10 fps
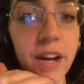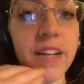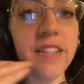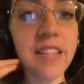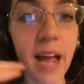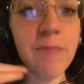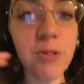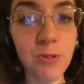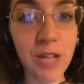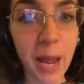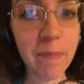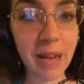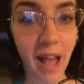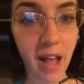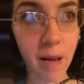time to type
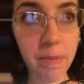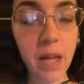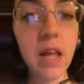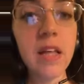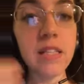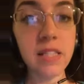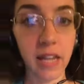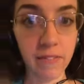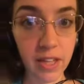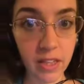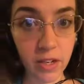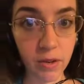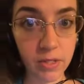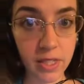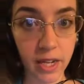it up, save it in the
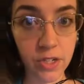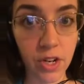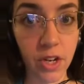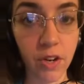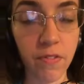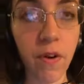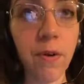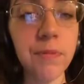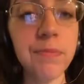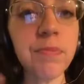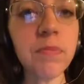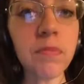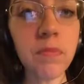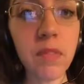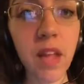notes section in your phone,
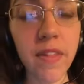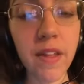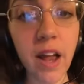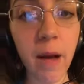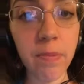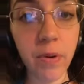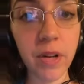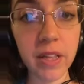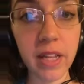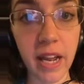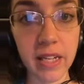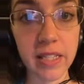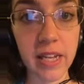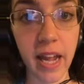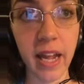and then upload it the
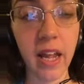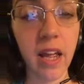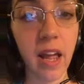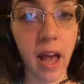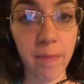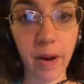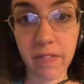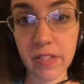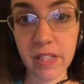next day at breakfast